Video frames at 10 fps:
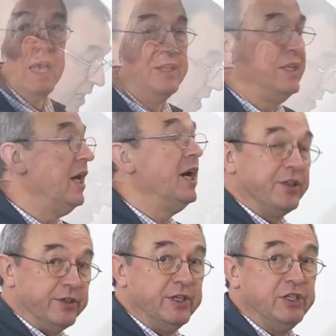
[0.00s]
And the
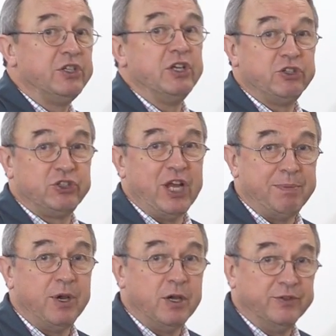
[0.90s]
other is
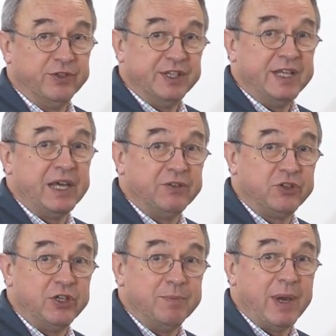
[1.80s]
step over, and
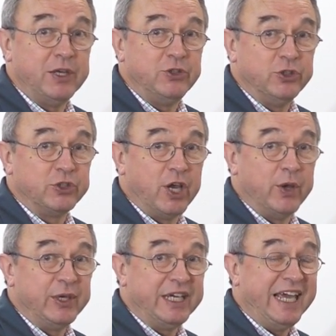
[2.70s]
that's the amount you're
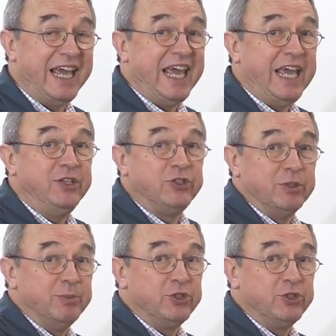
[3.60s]
going into the